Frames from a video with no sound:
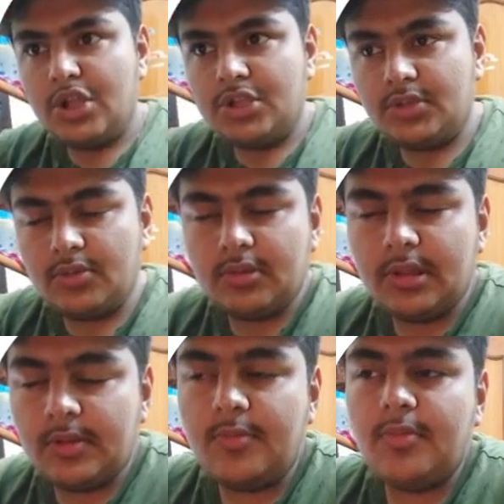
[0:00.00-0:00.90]
So
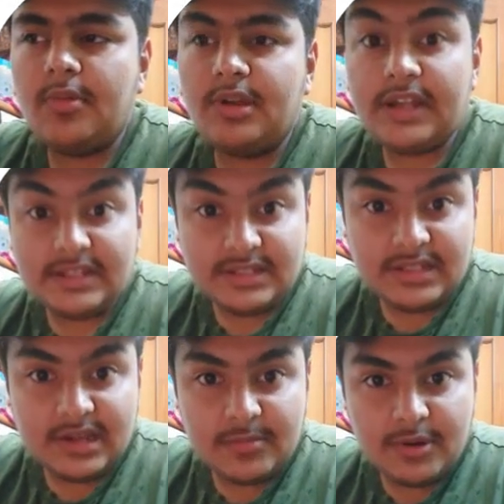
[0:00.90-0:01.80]
the crazy
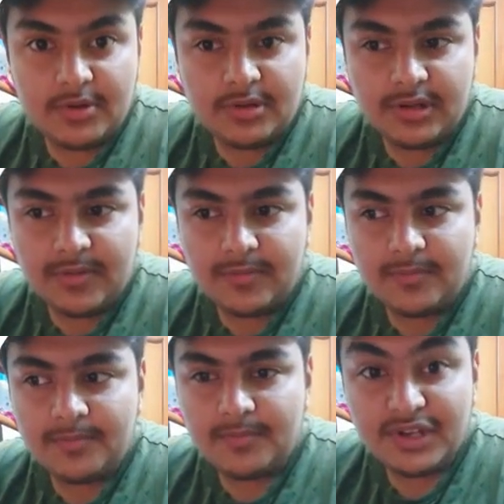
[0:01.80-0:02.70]
thing about
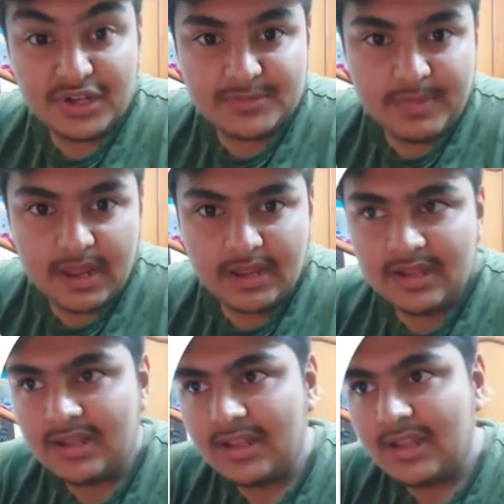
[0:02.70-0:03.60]
NIRSpec
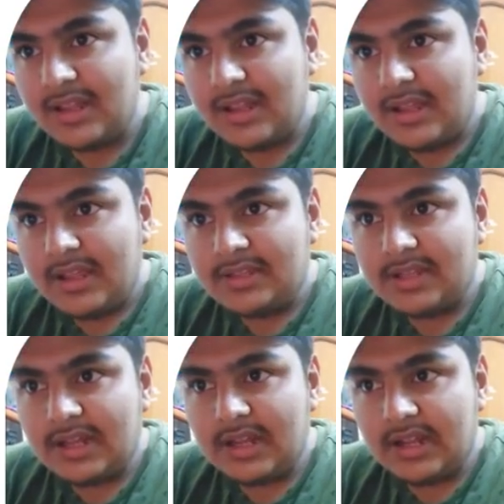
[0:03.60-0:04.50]
is
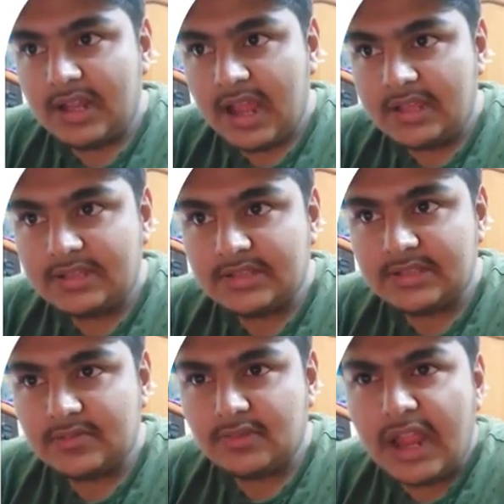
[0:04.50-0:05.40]
that it
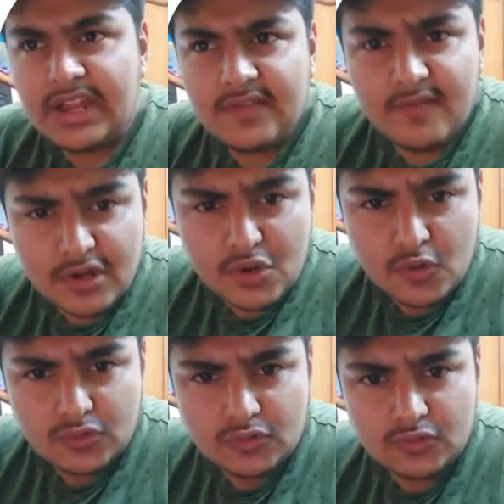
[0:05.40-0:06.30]
has tiny
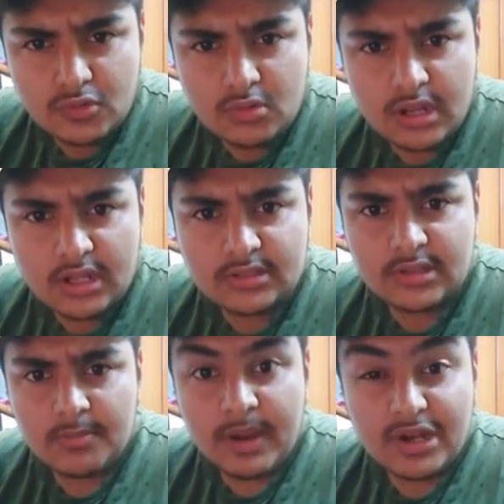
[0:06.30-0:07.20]
windows known as
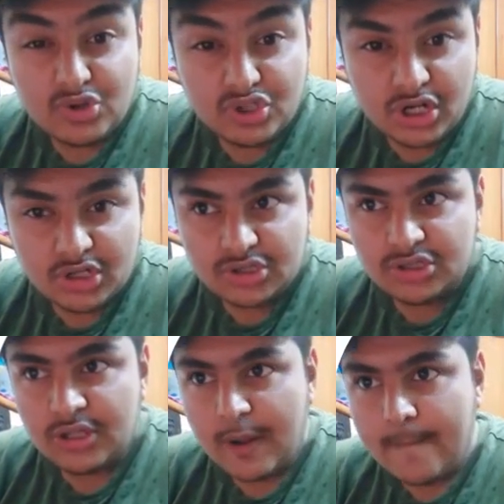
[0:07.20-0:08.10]
micro shutters.